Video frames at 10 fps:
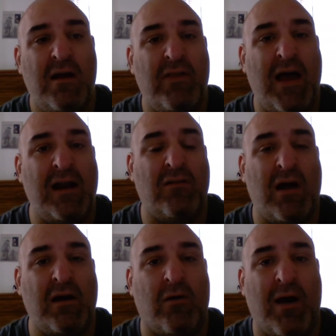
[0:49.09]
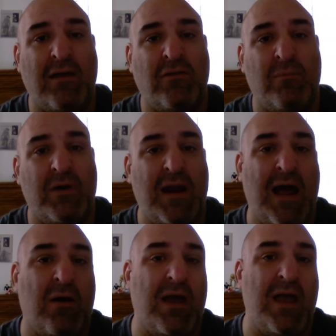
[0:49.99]
That is on the horizon. But
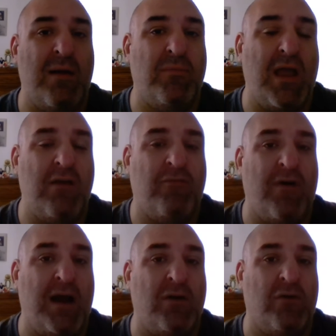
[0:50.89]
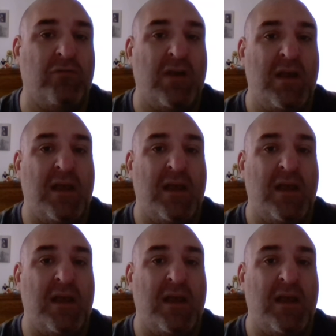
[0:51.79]
now NBA Finals,